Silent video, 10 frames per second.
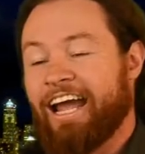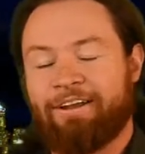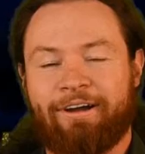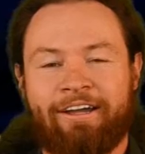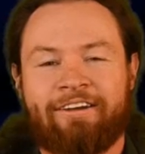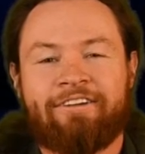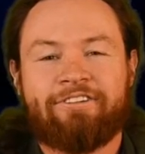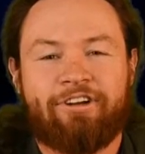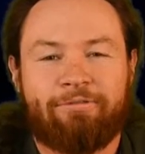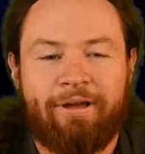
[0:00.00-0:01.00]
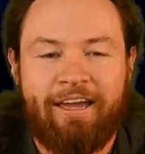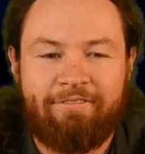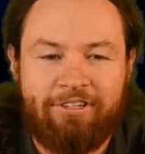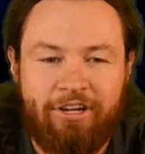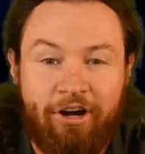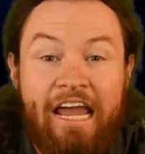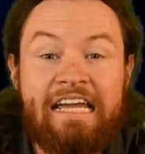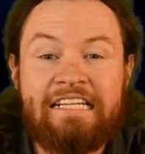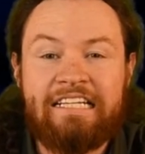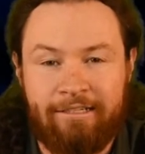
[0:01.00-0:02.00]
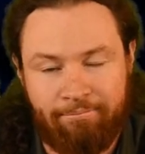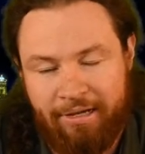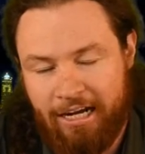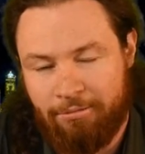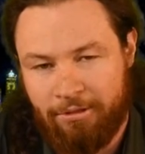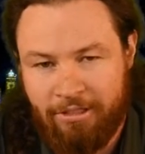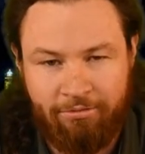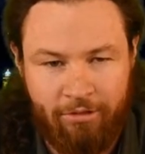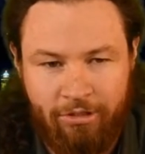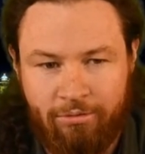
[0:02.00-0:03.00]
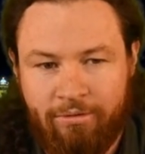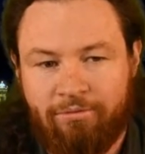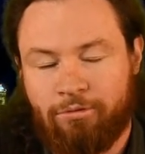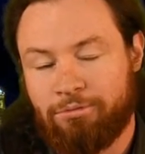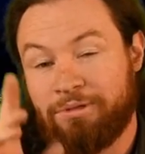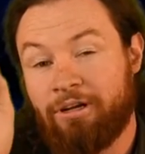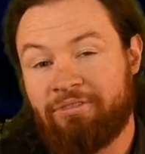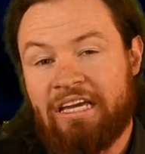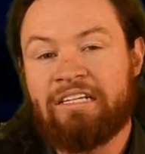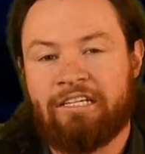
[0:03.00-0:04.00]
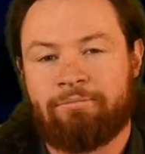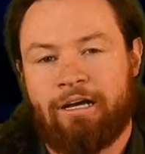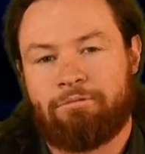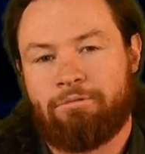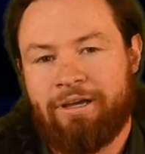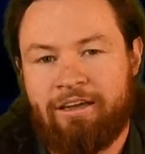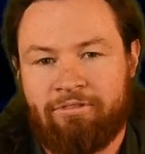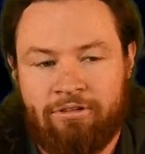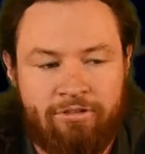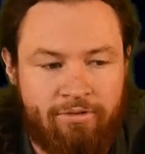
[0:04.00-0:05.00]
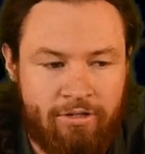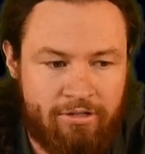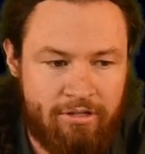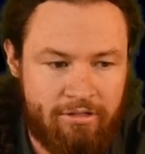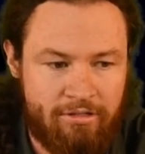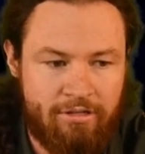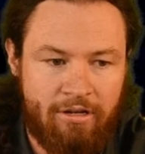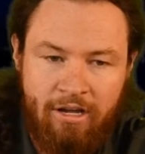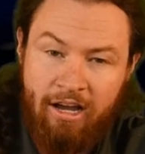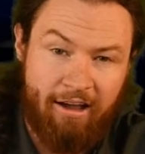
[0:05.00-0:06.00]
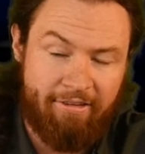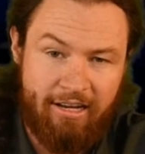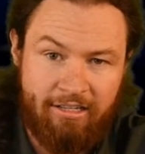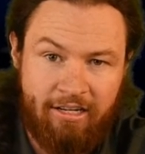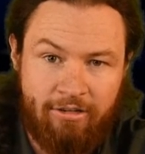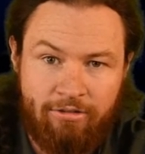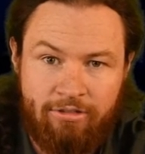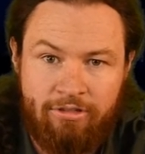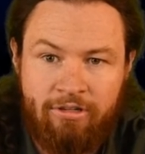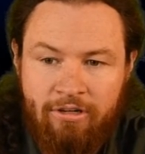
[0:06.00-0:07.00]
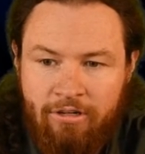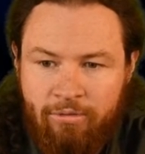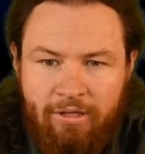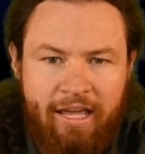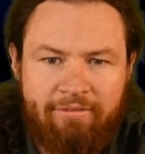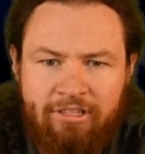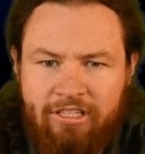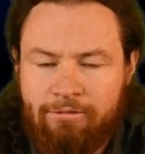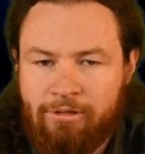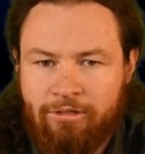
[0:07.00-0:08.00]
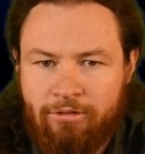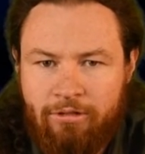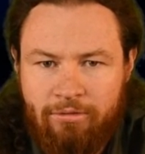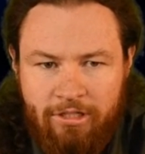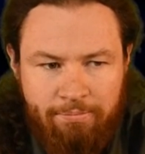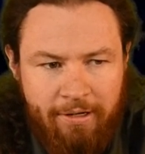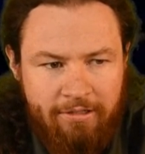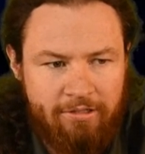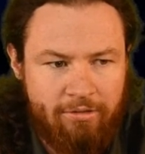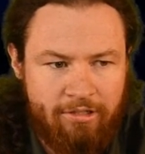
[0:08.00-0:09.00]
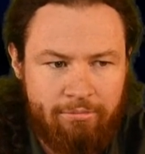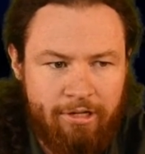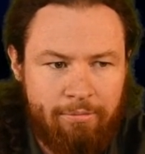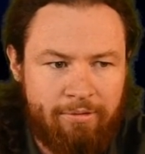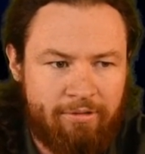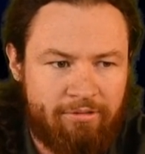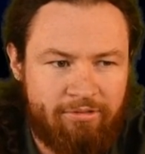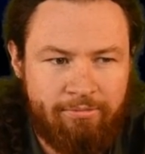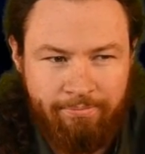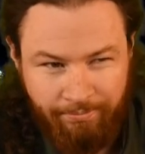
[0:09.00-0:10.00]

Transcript: anyway, certain behaviors that are incompatible, differential reinforcement of incompatible behaviors. For instance, I've had kiddos where they have a stimulatory response or some type of